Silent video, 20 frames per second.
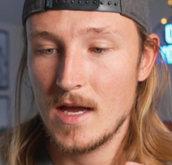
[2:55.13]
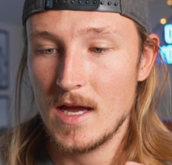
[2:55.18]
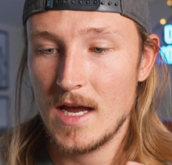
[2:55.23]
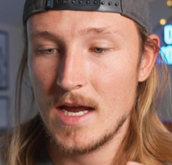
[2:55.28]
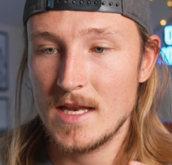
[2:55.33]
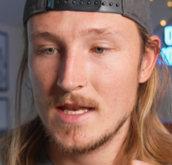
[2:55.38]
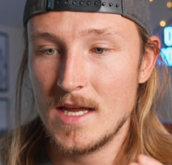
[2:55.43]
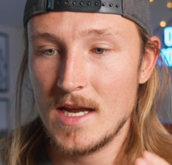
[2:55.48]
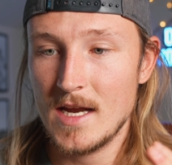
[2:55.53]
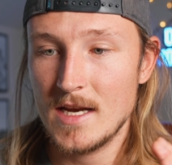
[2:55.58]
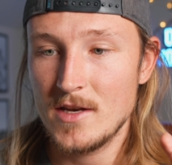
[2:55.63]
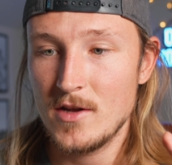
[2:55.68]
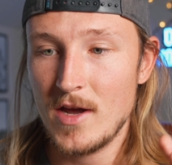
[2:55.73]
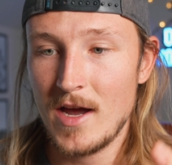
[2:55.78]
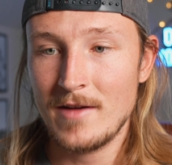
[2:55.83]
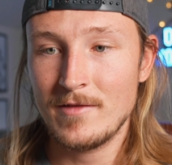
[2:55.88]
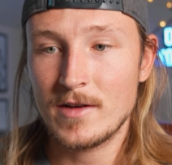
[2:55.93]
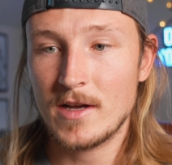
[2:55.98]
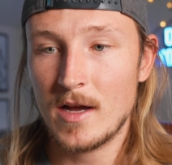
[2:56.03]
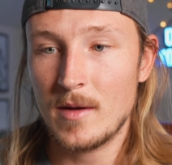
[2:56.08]
And then you
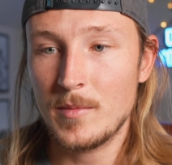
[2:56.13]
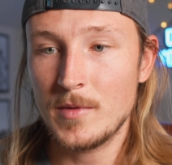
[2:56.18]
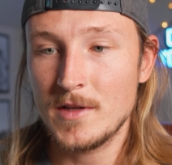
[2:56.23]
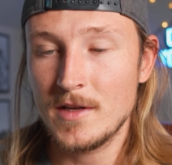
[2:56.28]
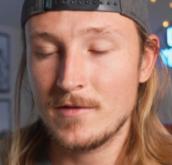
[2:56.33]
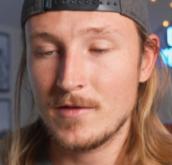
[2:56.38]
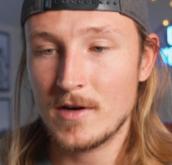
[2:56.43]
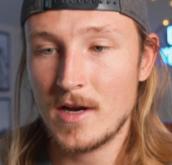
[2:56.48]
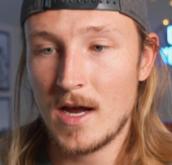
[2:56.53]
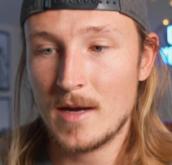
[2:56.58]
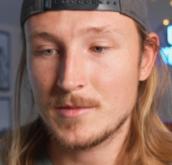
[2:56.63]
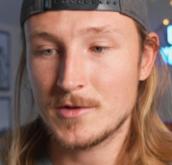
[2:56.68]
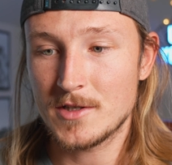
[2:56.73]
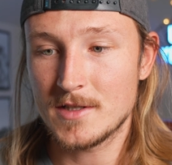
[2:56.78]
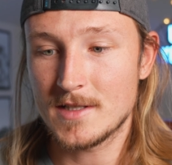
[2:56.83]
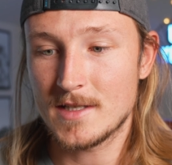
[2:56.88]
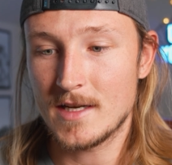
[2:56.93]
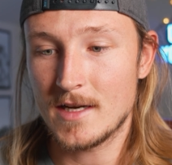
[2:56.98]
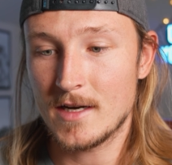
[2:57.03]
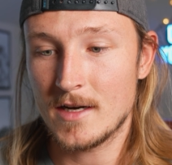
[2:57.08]
have a couple different
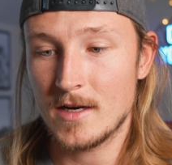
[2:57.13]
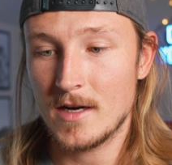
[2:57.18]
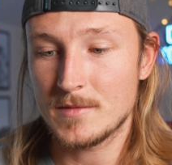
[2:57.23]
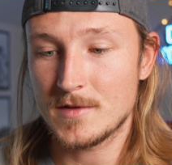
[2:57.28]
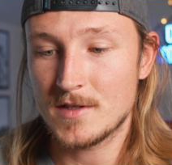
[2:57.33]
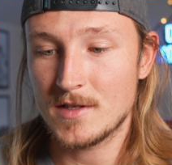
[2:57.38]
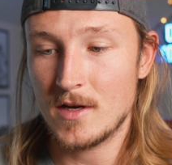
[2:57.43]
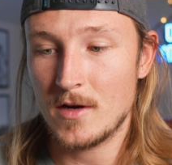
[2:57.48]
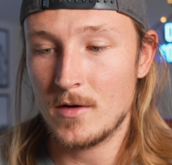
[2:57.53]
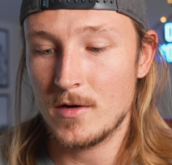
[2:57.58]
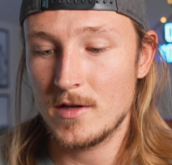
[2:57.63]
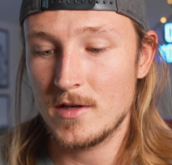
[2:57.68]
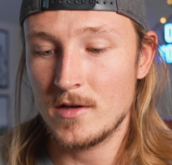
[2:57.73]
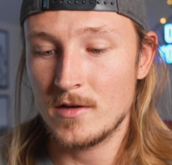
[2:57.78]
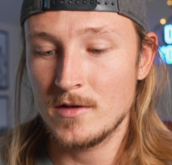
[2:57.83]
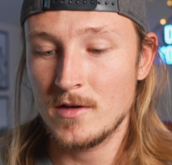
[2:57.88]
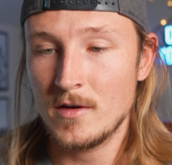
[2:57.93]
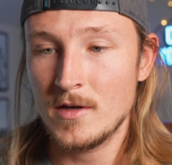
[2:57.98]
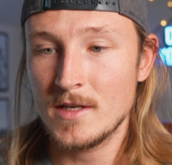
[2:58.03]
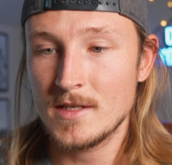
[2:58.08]
options here. So
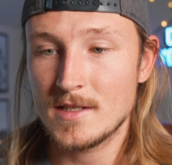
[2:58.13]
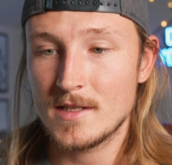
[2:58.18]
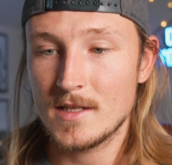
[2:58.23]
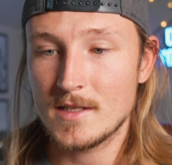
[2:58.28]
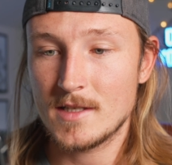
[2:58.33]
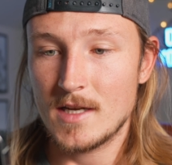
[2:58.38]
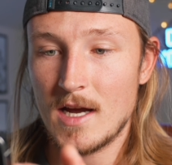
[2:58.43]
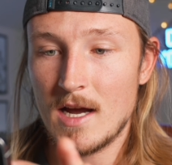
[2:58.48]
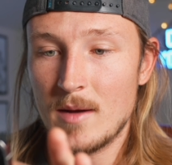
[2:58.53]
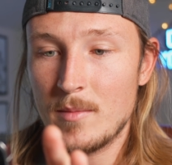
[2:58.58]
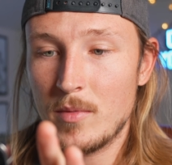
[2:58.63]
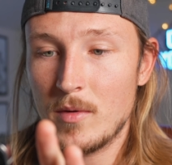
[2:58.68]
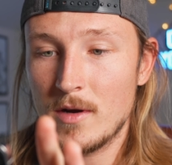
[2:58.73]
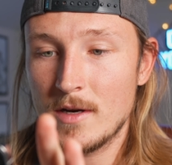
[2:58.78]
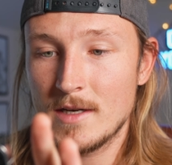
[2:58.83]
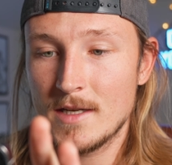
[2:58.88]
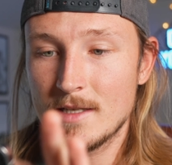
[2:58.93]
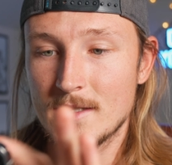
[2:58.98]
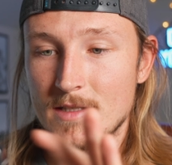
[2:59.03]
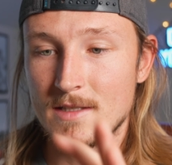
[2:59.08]
you'll notice the top
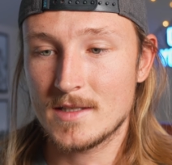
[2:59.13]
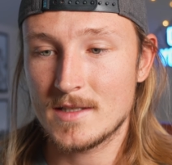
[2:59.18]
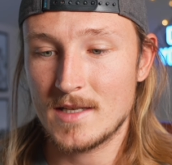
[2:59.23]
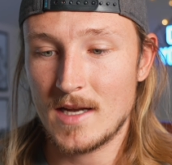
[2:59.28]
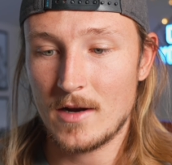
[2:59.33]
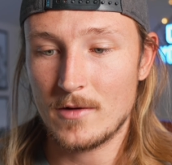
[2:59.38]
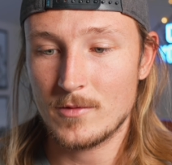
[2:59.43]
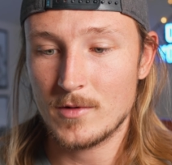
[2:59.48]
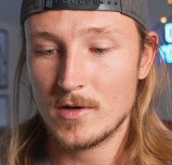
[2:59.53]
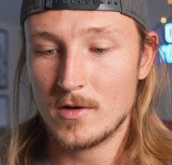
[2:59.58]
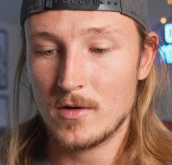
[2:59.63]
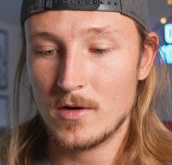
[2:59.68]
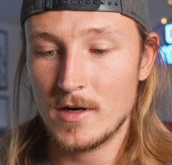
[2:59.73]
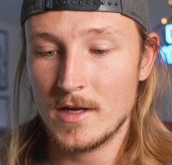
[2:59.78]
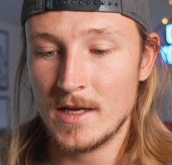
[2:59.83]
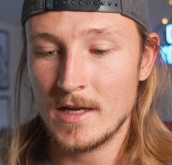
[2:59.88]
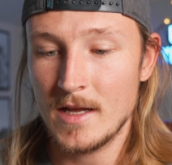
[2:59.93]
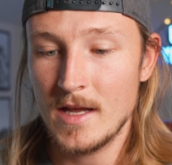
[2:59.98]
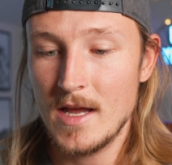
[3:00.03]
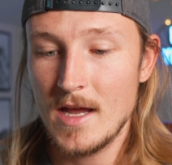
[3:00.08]
one is sound
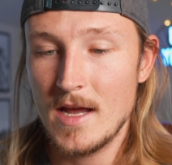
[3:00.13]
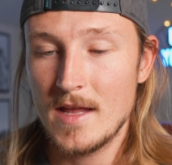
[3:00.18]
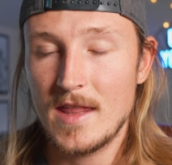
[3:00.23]
recording.